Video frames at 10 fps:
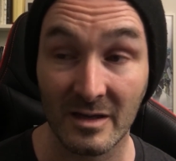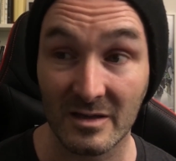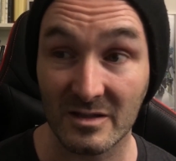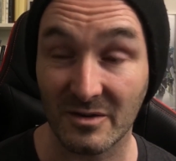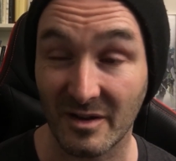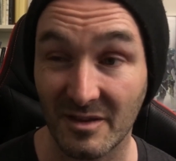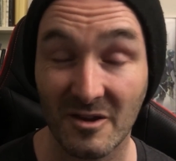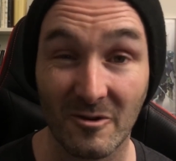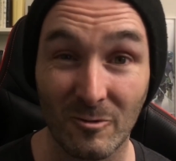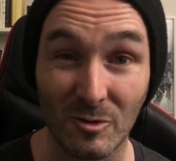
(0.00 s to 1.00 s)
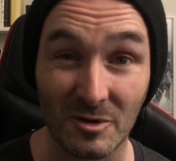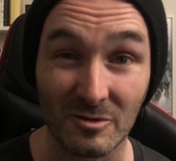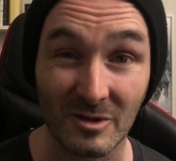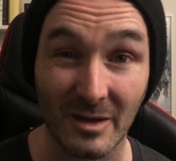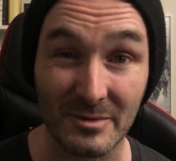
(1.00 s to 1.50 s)
So I think all in
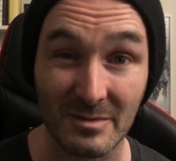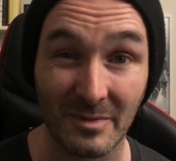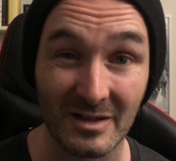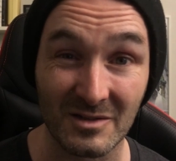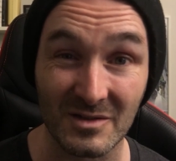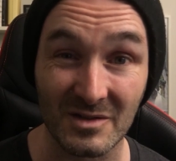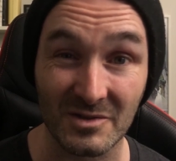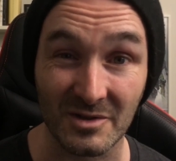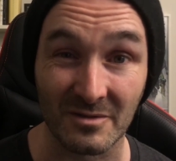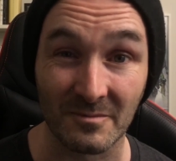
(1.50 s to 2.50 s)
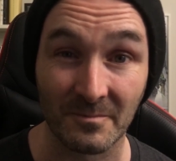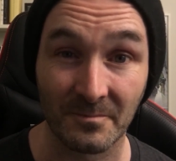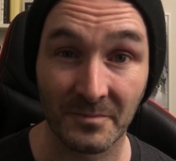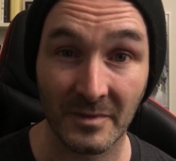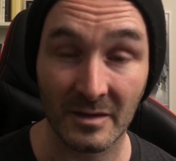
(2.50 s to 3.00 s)
all, that was a better decision.
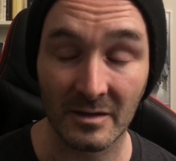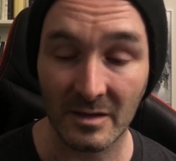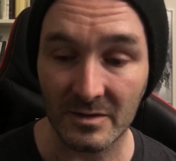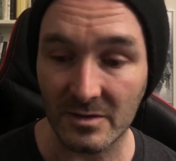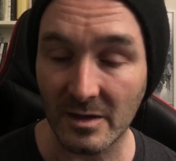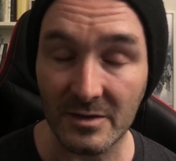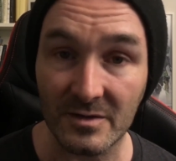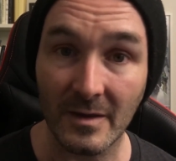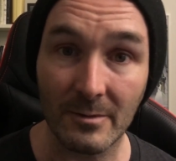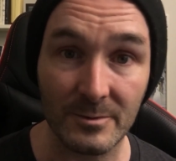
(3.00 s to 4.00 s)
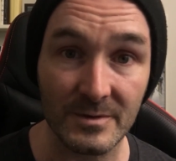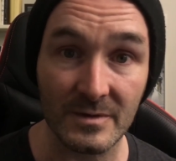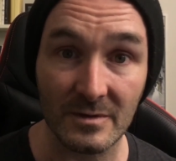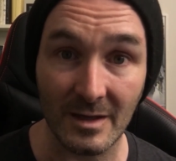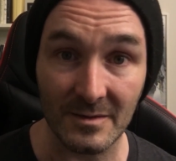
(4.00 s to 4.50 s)
So yeah, so that
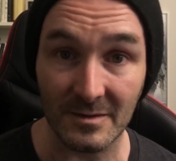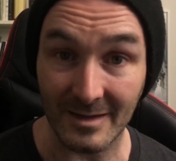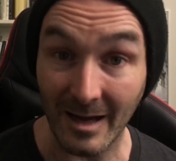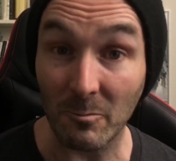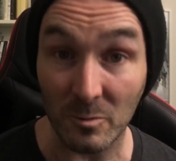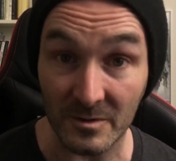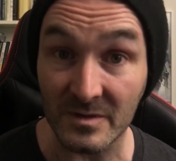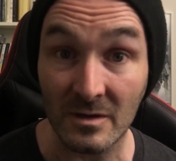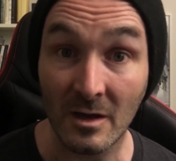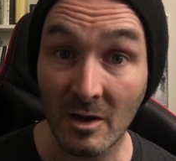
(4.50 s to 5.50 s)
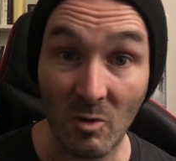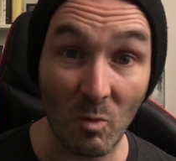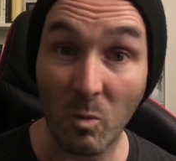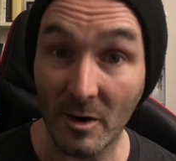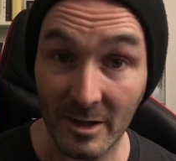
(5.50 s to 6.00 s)
was
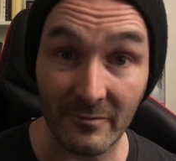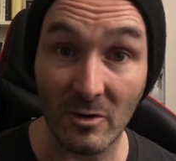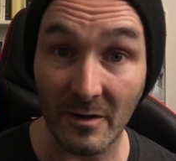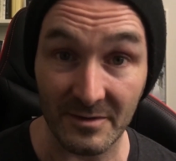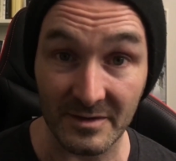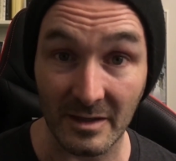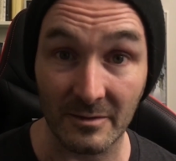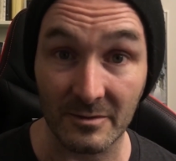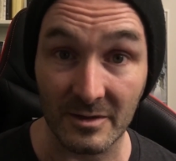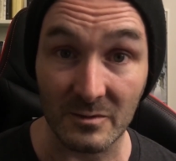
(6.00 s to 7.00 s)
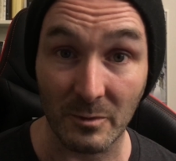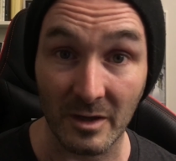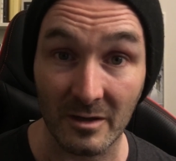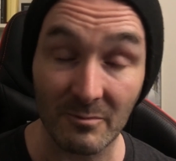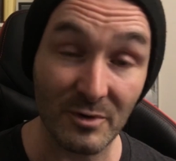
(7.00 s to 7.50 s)
what I've gotten done this
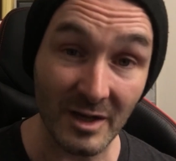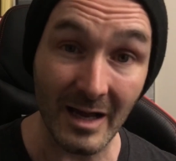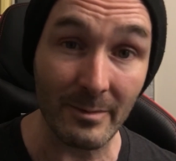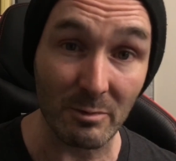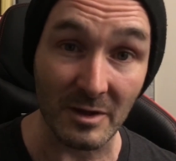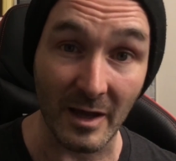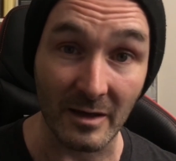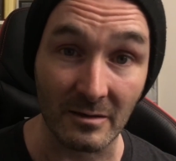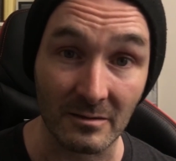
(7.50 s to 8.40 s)
week. I'm pretty happy with that.